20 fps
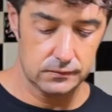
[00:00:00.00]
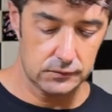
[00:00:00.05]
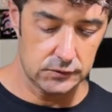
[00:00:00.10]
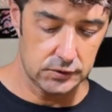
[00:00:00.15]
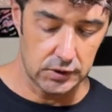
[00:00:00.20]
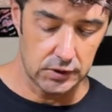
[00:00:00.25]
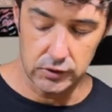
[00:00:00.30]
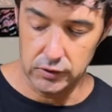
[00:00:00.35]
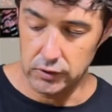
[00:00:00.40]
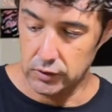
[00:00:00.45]

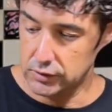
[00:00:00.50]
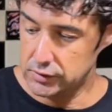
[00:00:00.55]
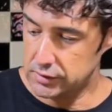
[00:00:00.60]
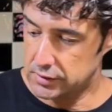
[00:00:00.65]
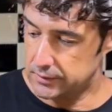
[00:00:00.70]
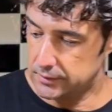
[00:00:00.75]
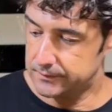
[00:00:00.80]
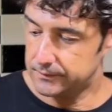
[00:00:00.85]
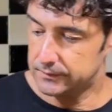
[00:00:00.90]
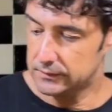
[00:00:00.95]
the
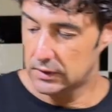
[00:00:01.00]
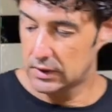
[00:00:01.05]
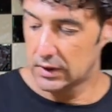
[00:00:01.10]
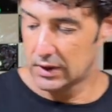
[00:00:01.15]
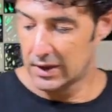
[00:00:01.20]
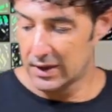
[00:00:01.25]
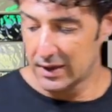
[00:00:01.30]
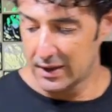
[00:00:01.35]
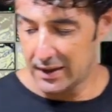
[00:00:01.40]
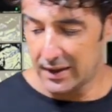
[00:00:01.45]
crust,
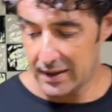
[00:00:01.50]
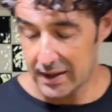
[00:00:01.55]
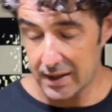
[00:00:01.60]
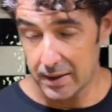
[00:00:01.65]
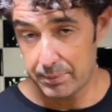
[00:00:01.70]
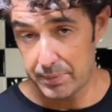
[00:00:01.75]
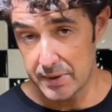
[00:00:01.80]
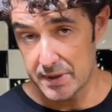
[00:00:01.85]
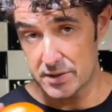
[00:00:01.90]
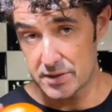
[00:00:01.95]
a
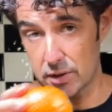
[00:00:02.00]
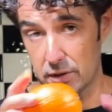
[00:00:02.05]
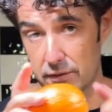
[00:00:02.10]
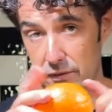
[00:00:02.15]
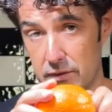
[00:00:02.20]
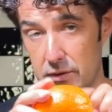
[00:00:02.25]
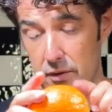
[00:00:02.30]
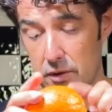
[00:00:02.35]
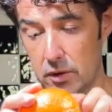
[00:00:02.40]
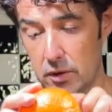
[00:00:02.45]
piece of
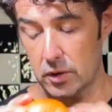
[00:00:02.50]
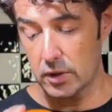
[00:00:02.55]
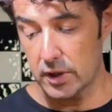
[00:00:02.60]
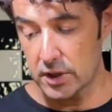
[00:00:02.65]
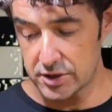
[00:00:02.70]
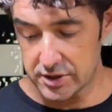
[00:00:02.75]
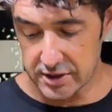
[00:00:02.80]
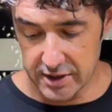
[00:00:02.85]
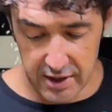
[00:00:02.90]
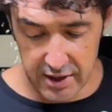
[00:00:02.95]

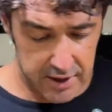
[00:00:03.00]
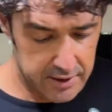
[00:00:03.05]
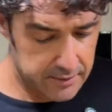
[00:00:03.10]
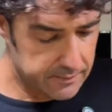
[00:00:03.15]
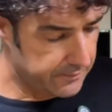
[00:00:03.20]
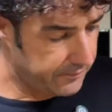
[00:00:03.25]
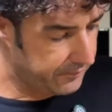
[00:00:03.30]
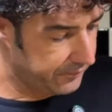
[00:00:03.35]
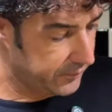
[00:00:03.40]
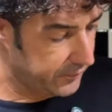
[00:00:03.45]
orange skin
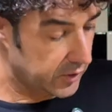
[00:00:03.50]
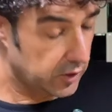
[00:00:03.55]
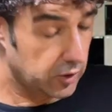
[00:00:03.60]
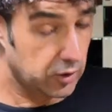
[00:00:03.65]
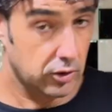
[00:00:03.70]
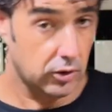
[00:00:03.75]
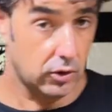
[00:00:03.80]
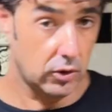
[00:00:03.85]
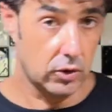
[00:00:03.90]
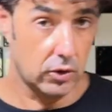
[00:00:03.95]

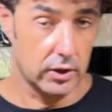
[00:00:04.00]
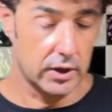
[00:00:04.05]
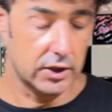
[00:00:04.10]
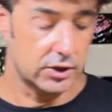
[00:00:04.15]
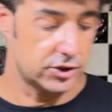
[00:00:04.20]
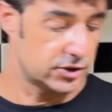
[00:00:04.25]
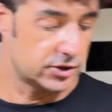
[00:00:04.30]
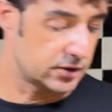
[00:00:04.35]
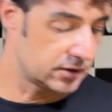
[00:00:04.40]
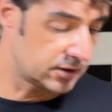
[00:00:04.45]
or
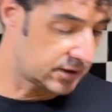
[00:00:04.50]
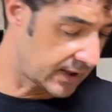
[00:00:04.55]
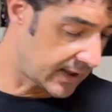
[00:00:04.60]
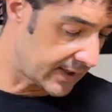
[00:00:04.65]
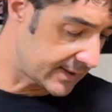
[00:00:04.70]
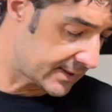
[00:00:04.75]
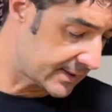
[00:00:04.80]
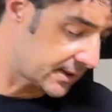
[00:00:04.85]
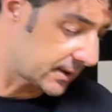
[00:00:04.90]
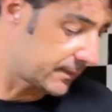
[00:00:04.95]
orange
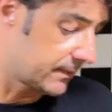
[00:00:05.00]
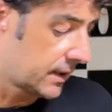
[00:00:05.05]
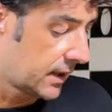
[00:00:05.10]
zest,